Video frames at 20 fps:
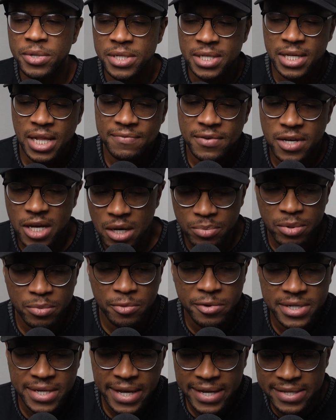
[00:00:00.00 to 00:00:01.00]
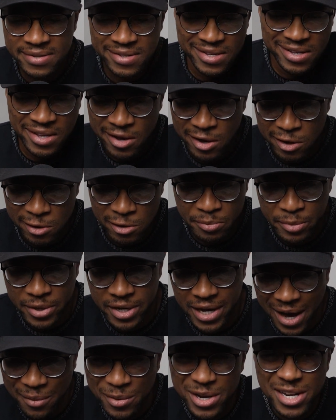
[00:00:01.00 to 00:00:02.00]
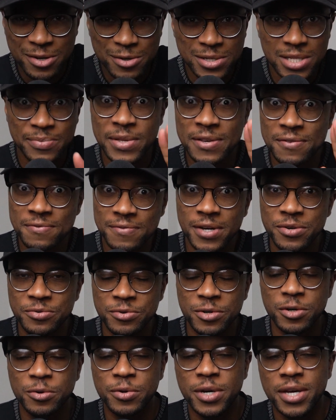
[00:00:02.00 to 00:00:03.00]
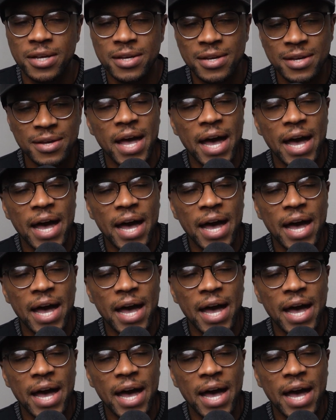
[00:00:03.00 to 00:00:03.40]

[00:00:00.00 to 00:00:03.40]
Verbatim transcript: We still have a couple more tests to go, but I want to do something fun real quick.